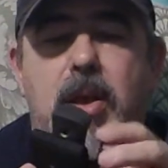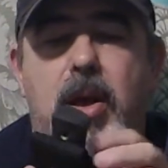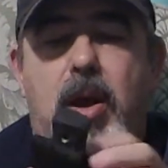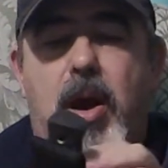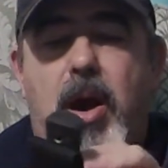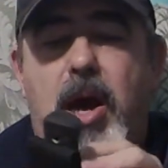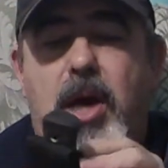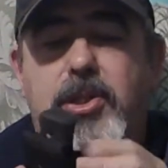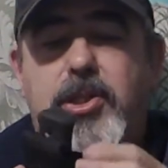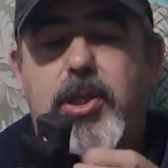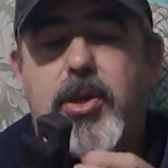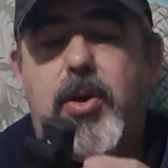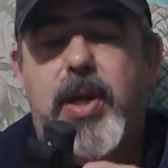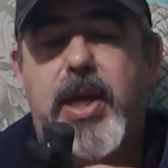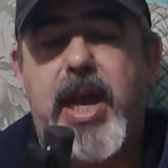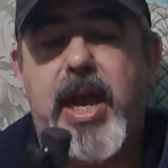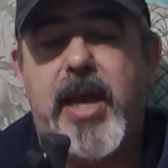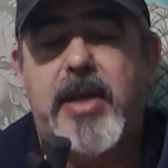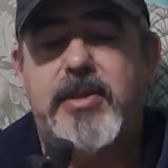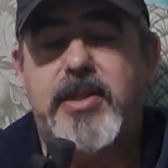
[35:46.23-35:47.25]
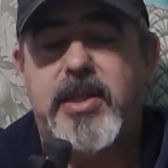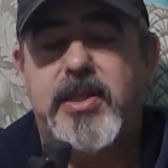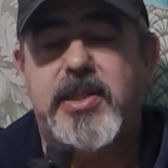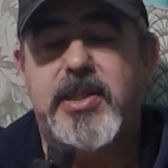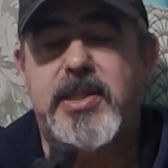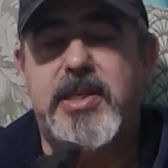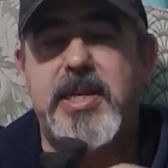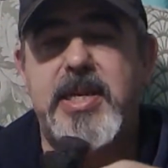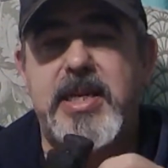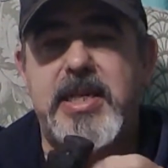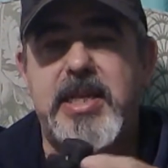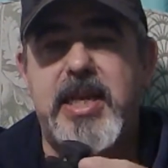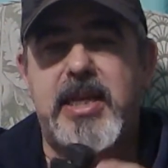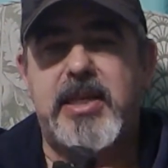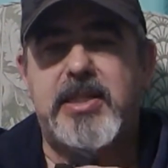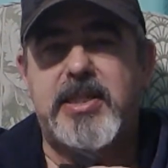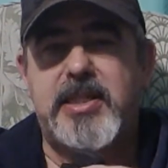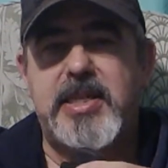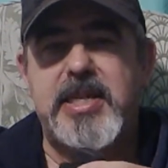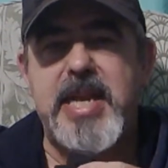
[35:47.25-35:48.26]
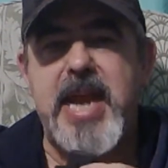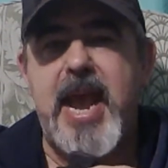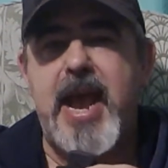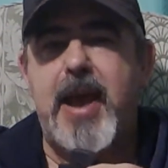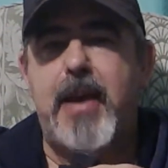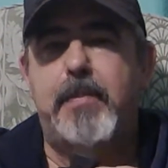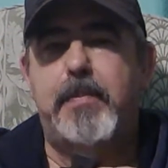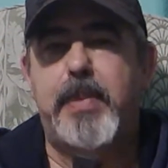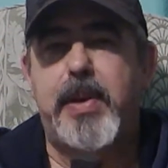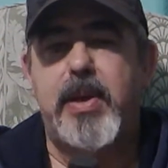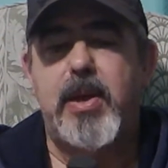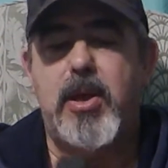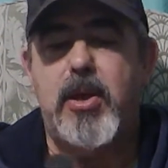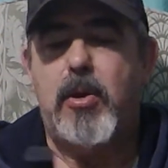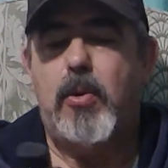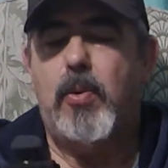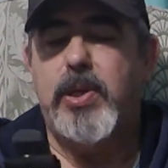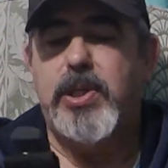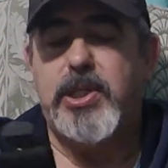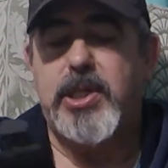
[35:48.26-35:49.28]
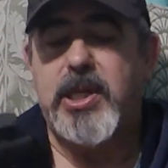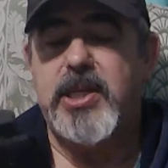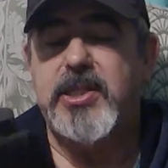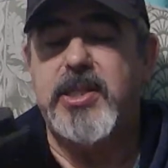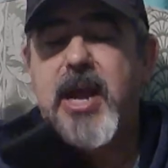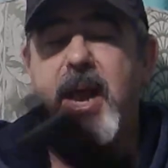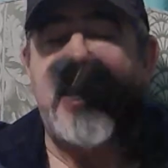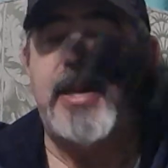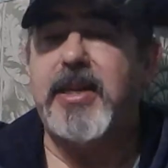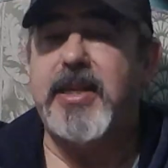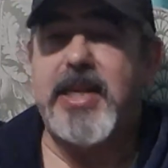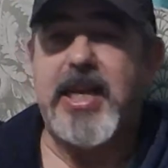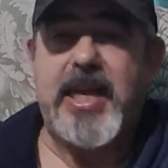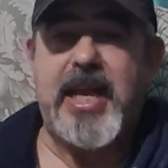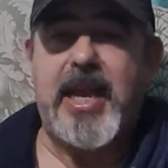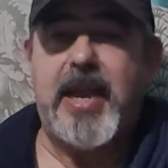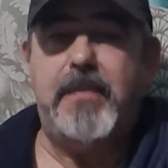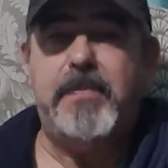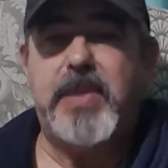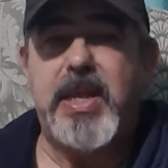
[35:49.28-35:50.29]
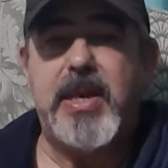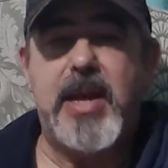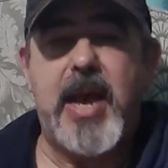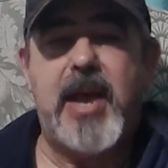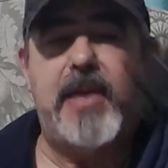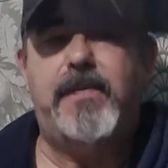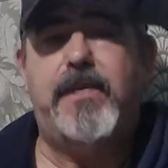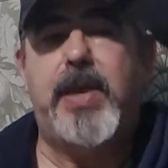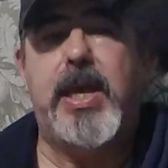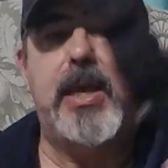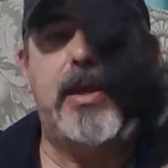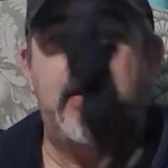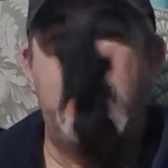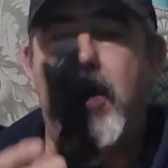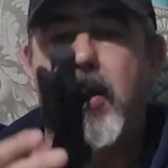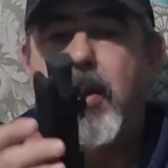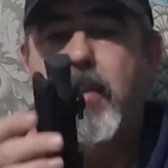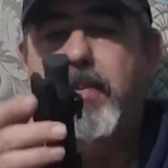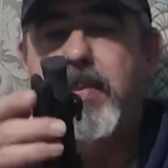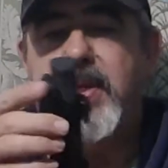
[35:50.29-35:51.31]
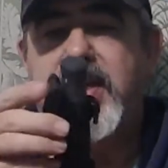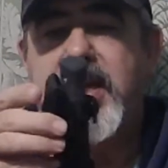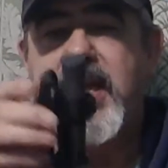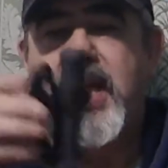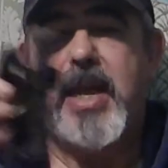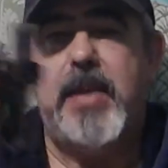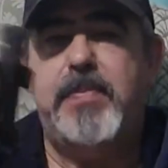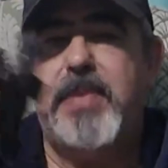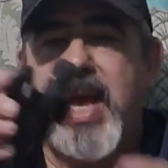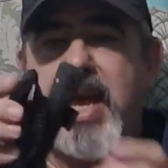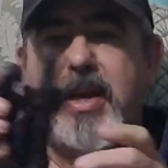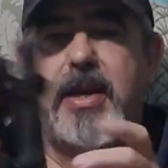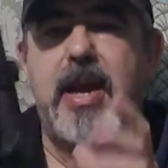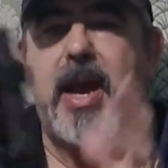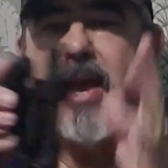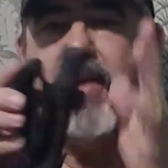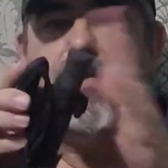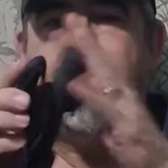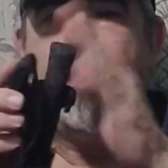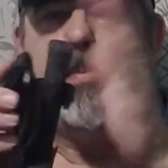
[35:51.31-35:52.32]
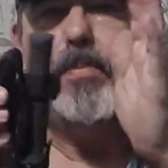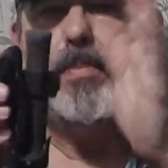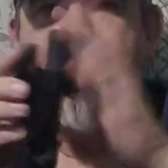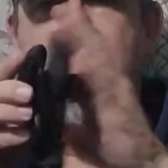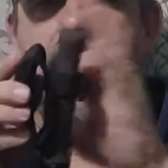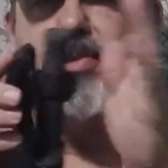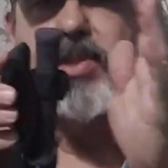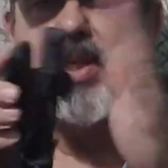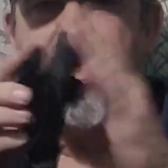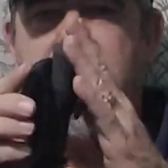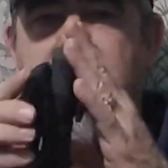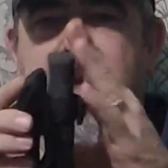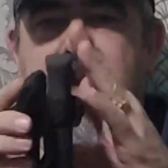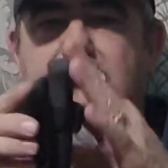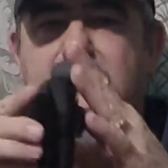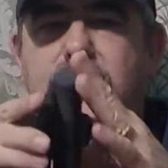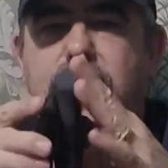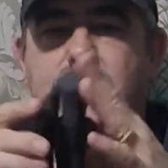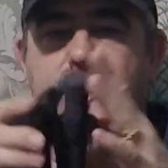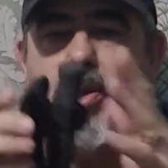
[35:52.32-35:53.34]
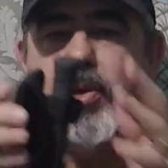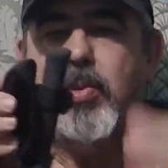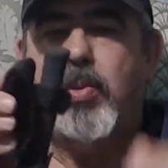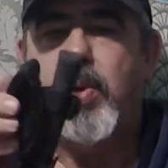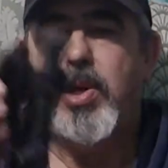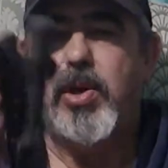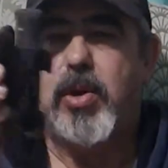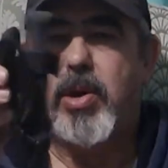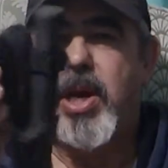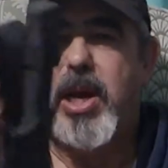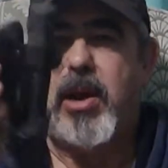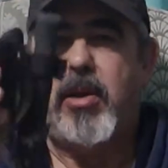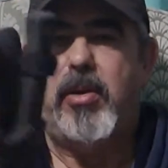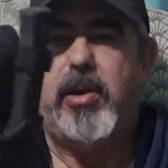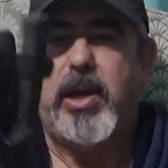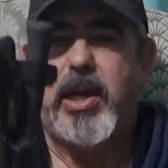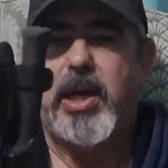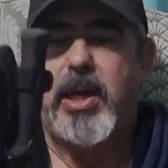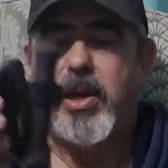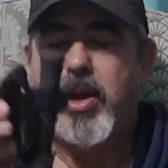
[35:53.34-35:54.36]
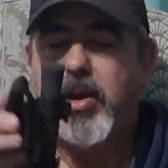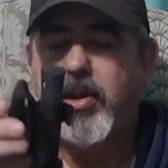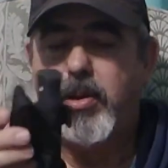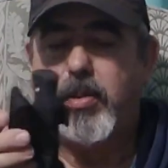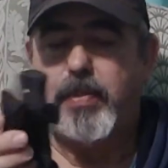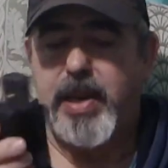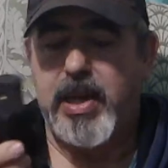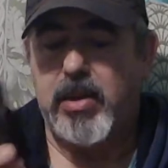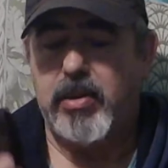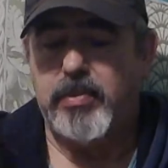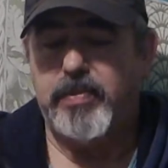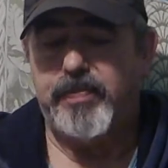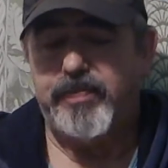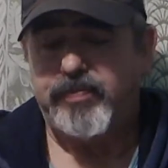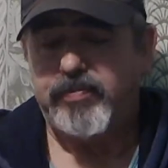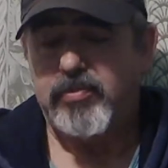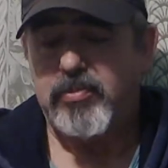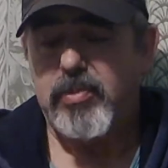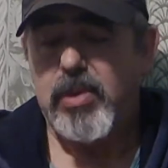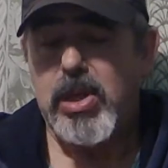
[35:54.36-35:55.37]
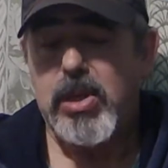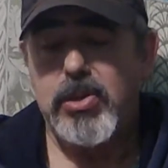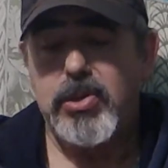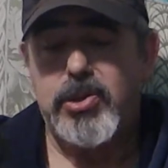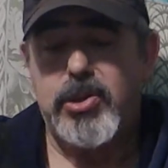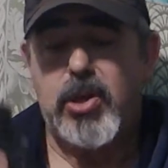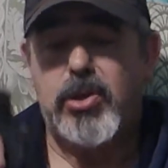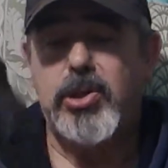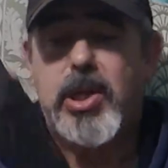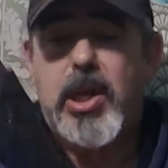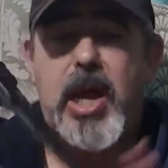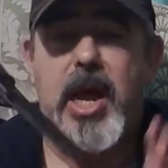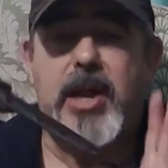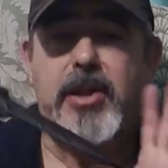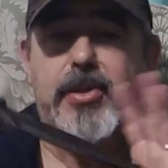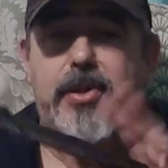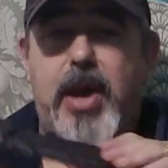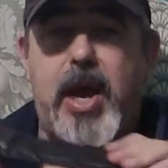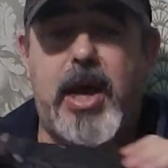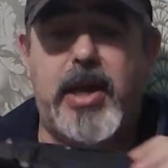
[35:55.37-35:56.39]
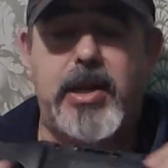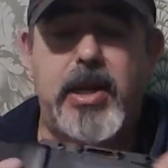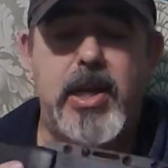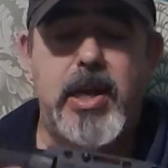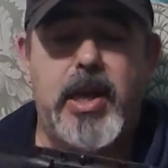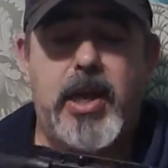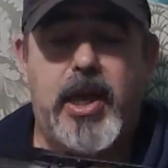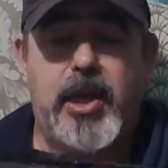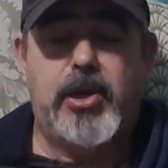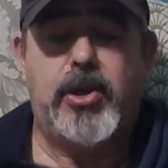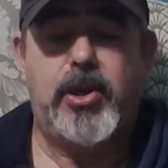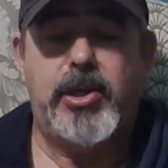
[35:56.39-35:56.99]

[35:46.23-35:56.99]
Also, it has a snap, which does not to keep the knife in, but to keep that knife from bouncing against you when you're carrying it on your belt. So there's a lot of thought and